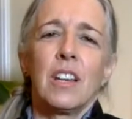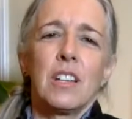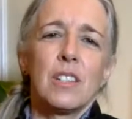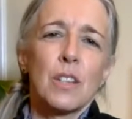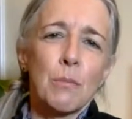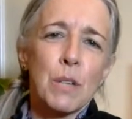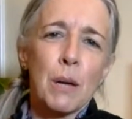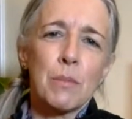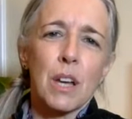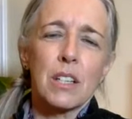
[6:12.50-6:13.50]

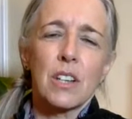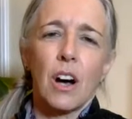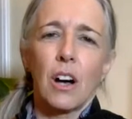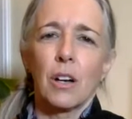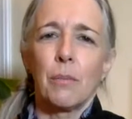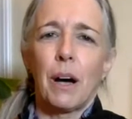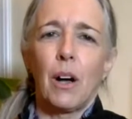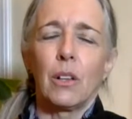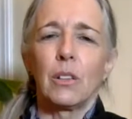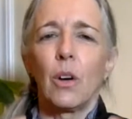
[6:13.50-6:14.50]
Sometimes I talk
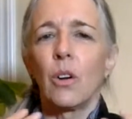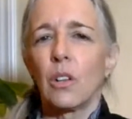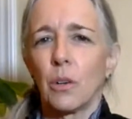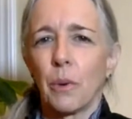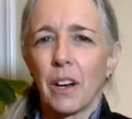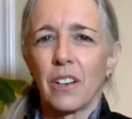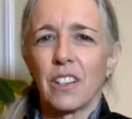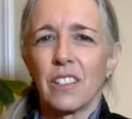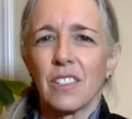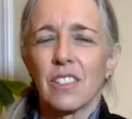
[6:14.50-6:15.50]
about local
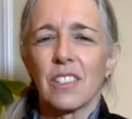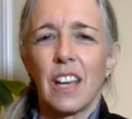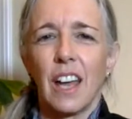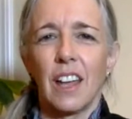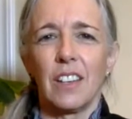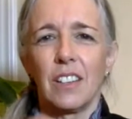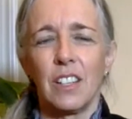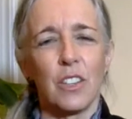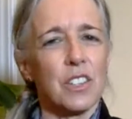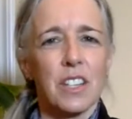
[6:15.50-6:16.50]
awareness, and
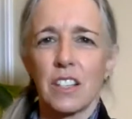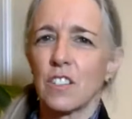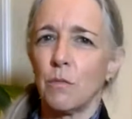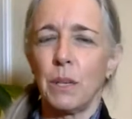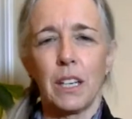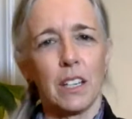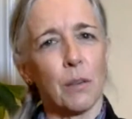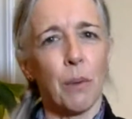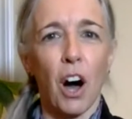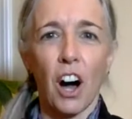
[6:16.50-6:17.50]
the sense of being in a
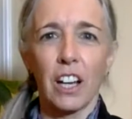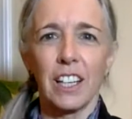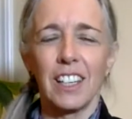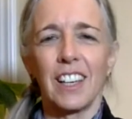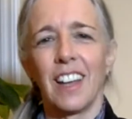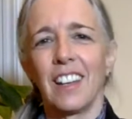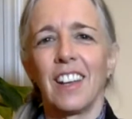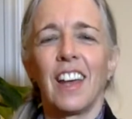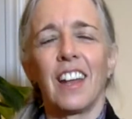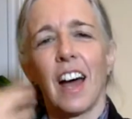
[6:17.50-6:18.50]
body,
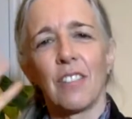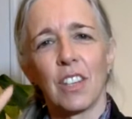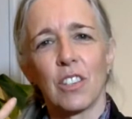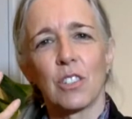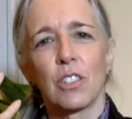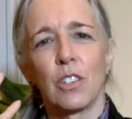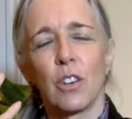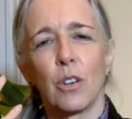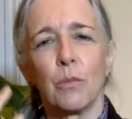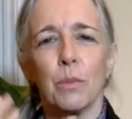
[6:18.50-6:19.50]
and having your
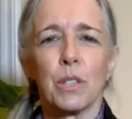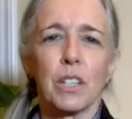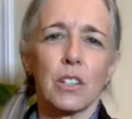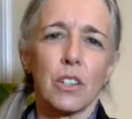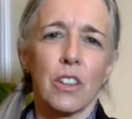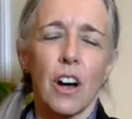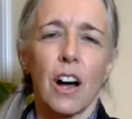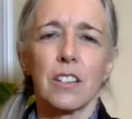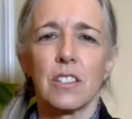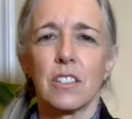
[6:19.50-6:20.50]
own particular
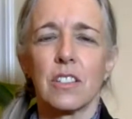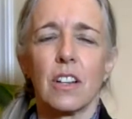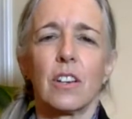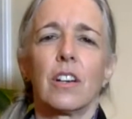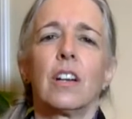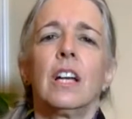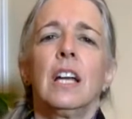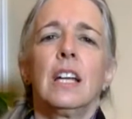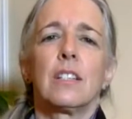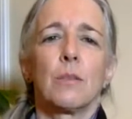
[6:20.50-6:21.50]
thoughts, etc.
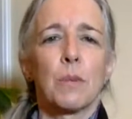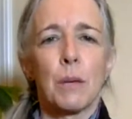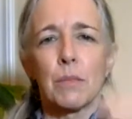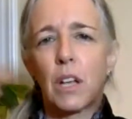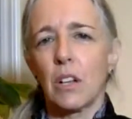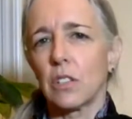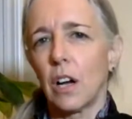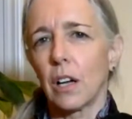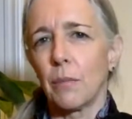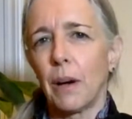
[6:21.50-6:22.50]
Sometimes I'll
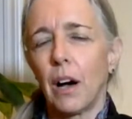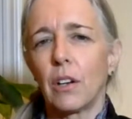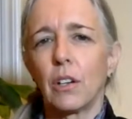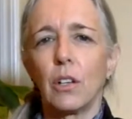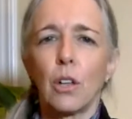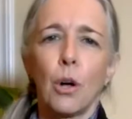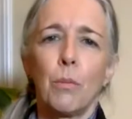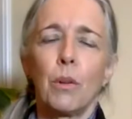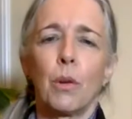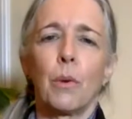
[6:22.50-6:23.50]
talk about
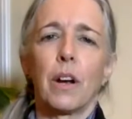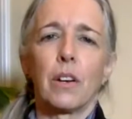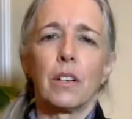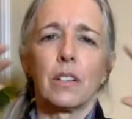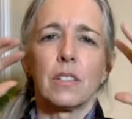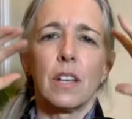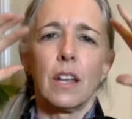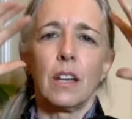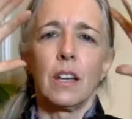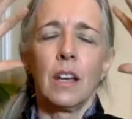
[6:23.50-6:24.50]
global awareness,
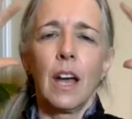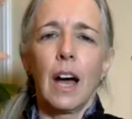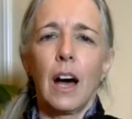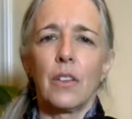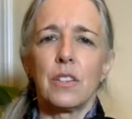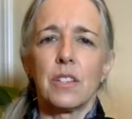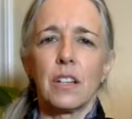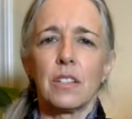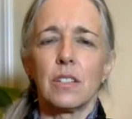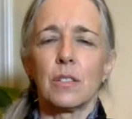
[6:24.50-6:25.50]
and how the
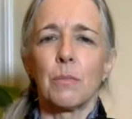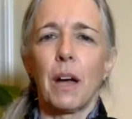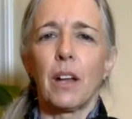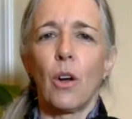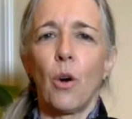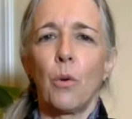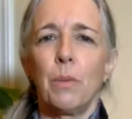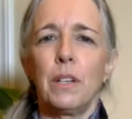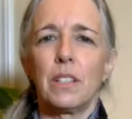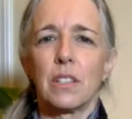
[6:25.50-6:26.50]
senses might
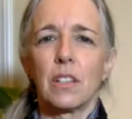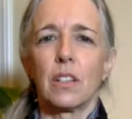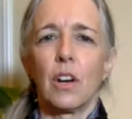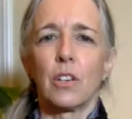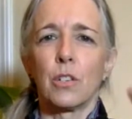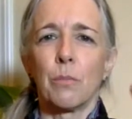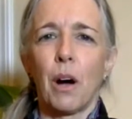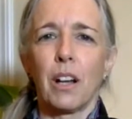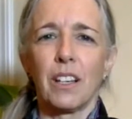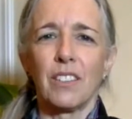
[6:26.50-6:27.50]
open into the larger
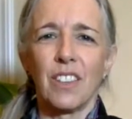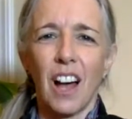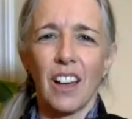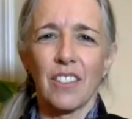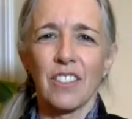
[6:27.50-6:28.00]
body of life.